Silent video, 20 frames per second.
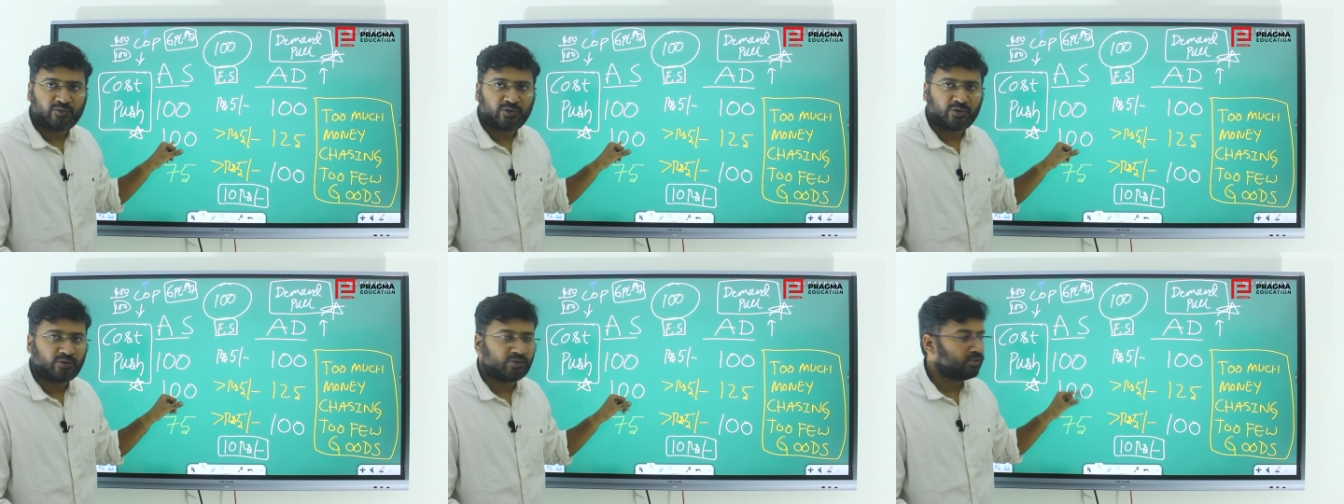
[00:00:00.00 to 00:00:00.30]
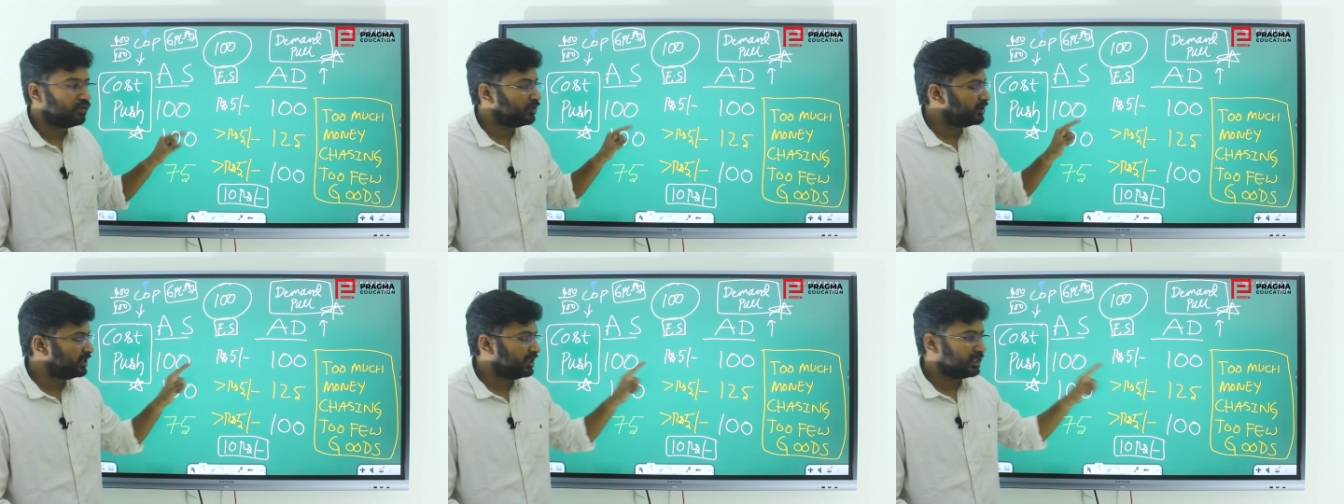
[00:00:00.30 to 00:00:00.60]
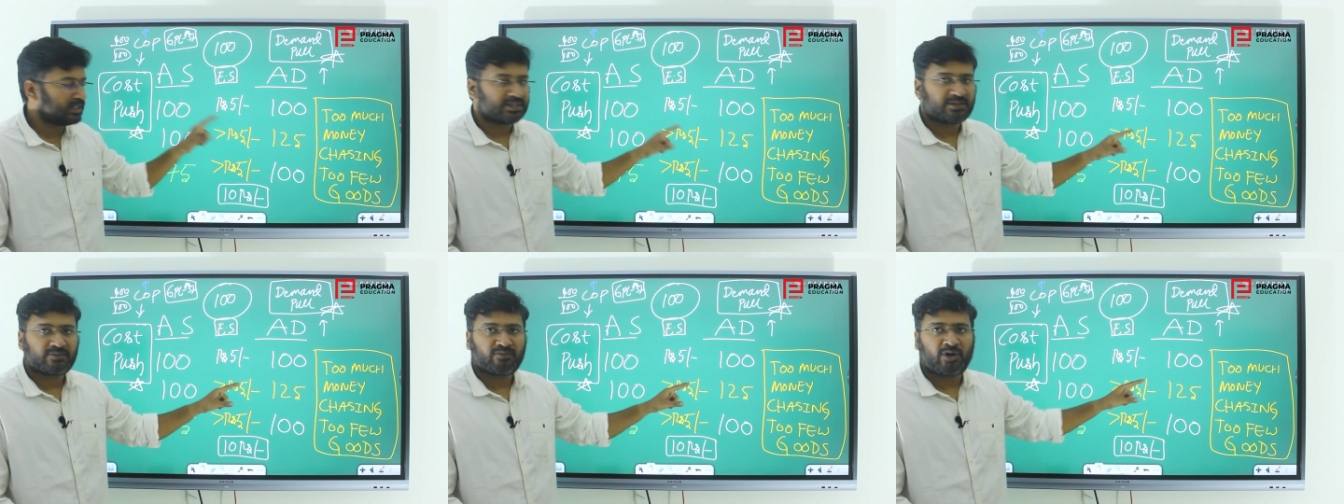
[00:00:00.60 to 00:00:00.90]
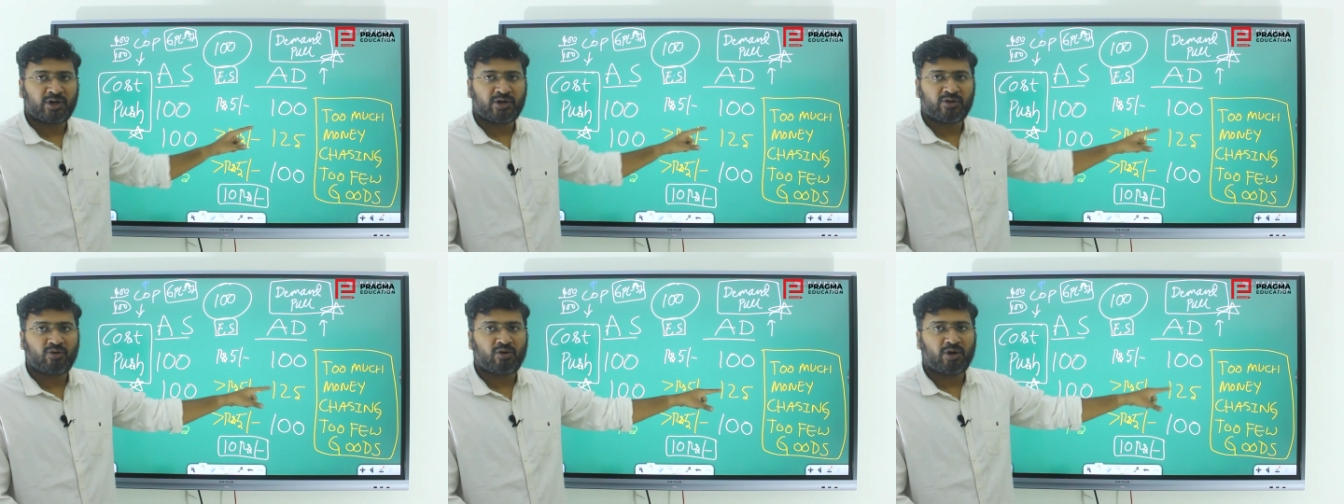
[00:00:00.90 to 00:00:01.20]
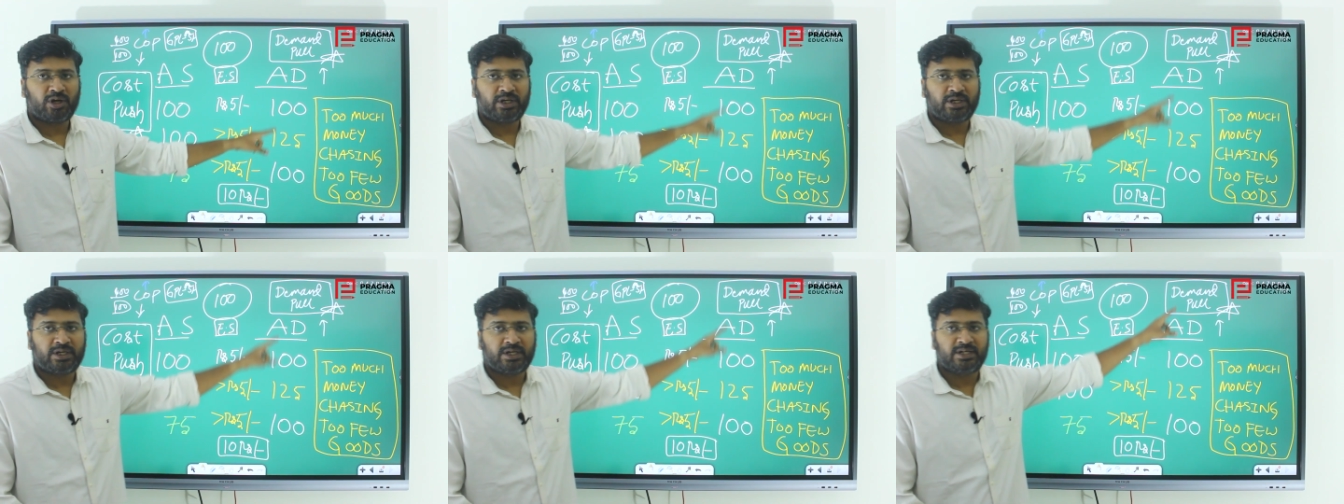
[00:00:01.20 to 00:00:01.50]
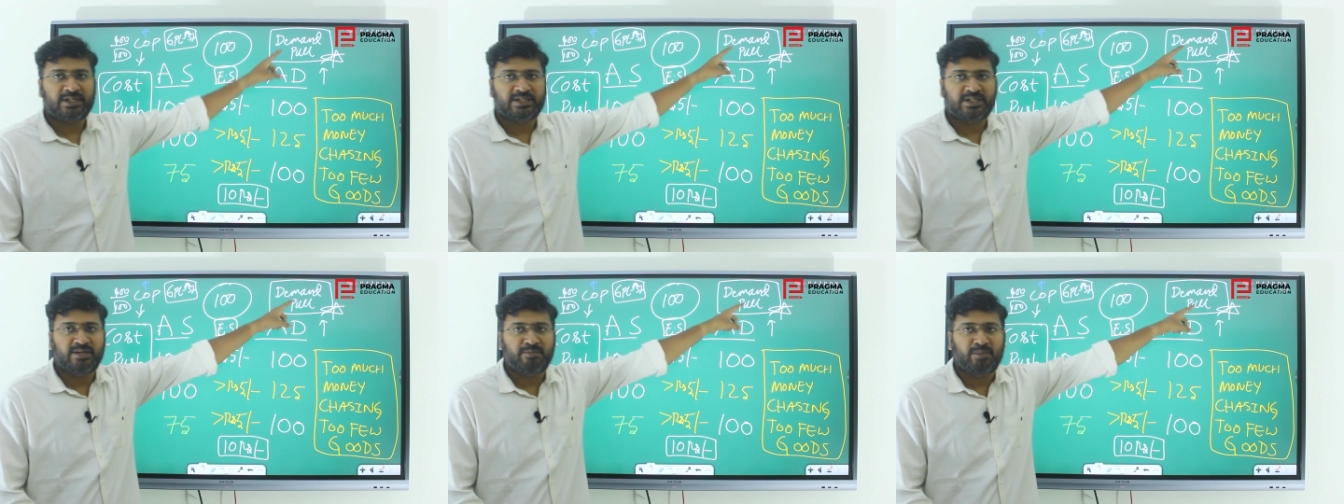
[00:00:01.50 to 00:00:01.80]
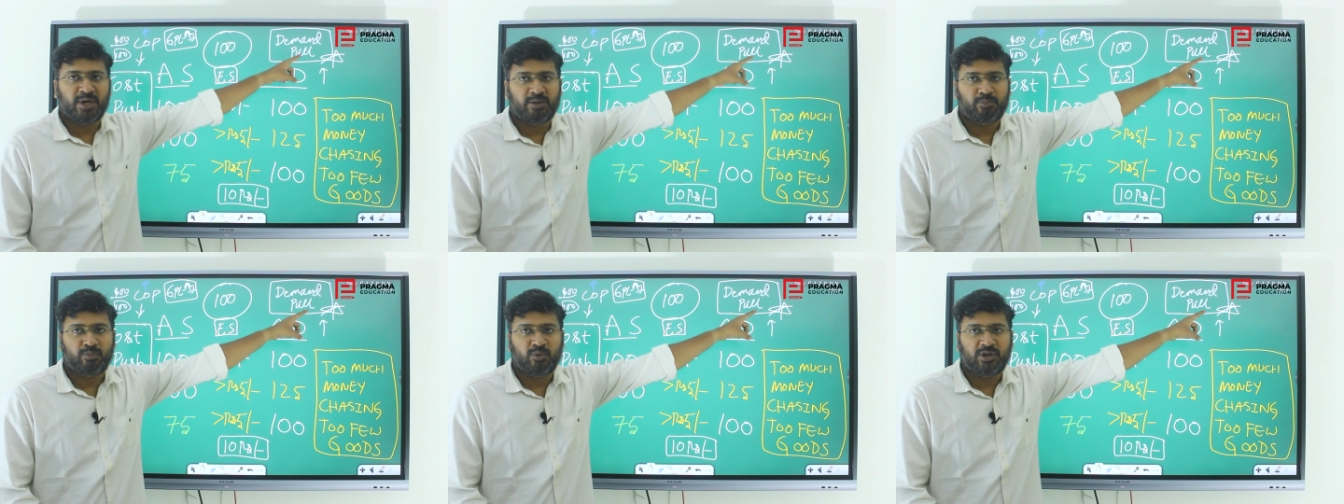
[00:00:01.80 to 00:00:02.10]
few goods. Yes, what do you call it? It's
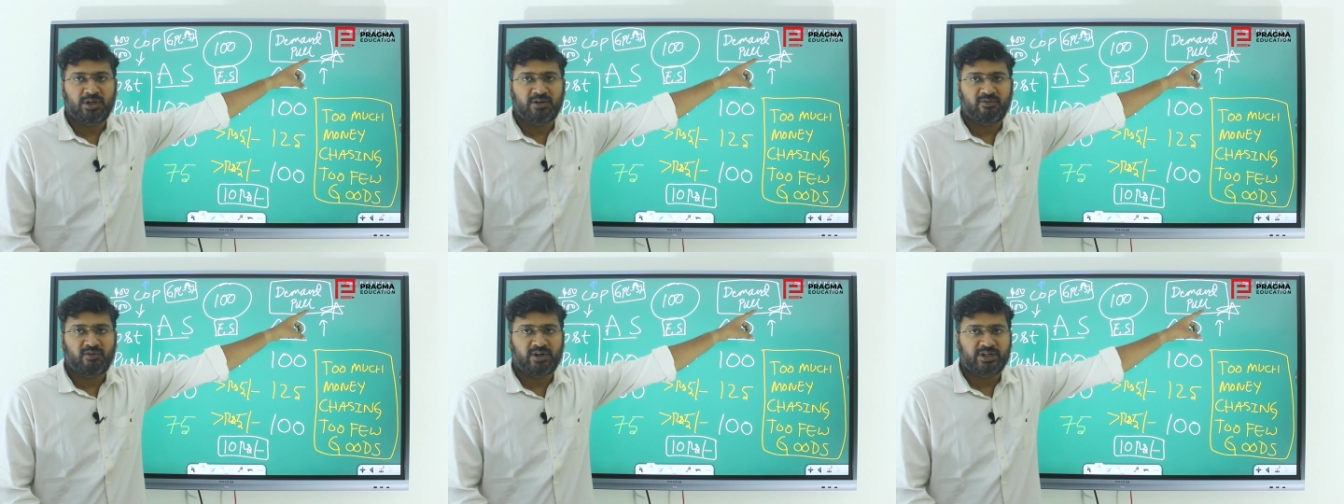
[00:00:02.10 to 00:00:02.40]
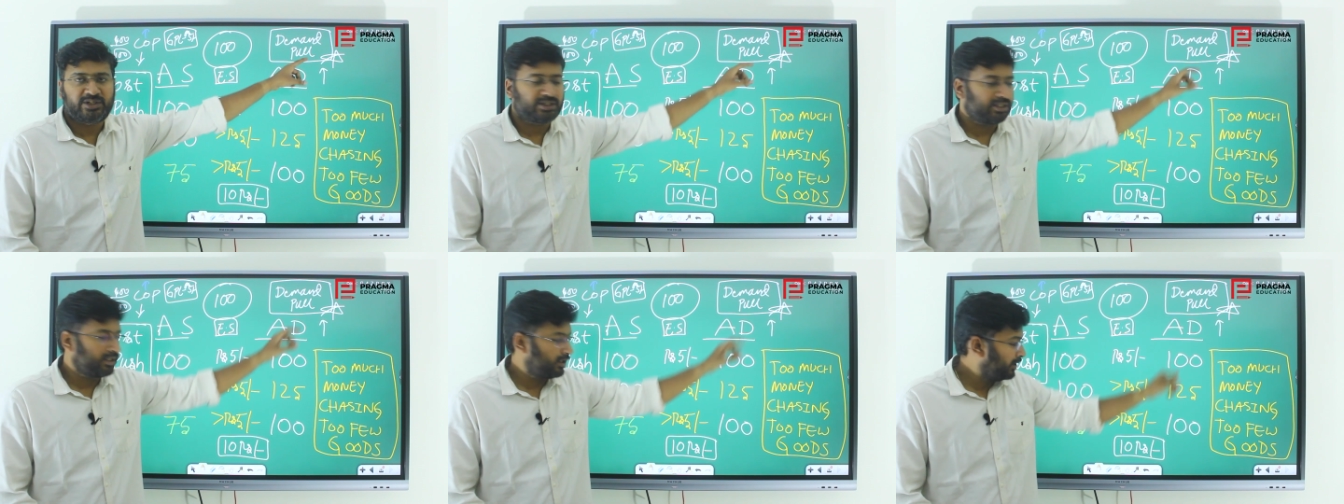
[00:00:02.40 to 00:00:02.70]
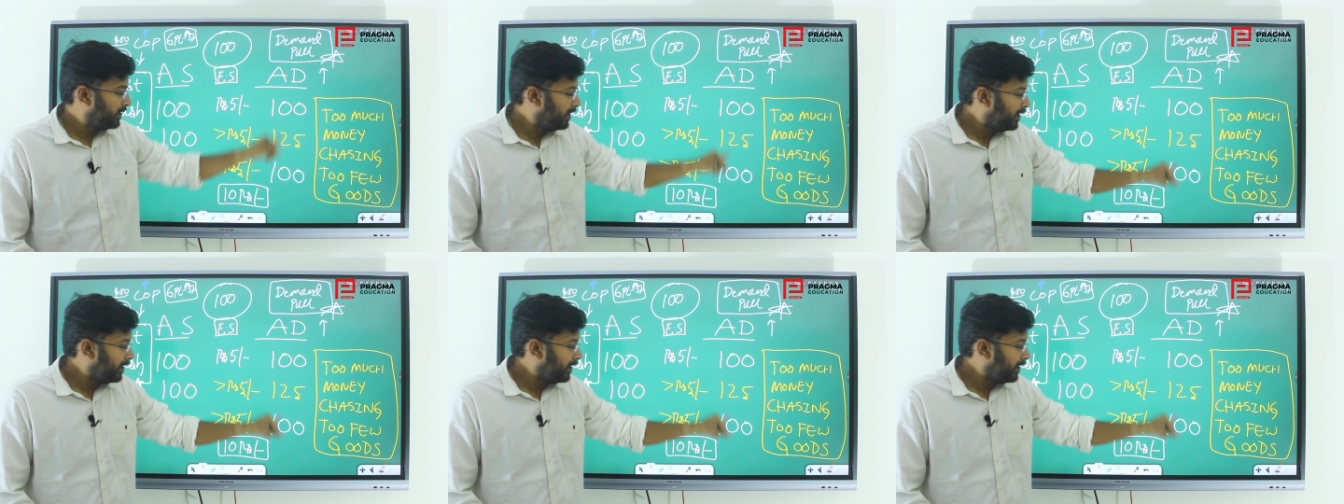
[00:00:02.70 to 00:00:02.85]
demand pull inflation.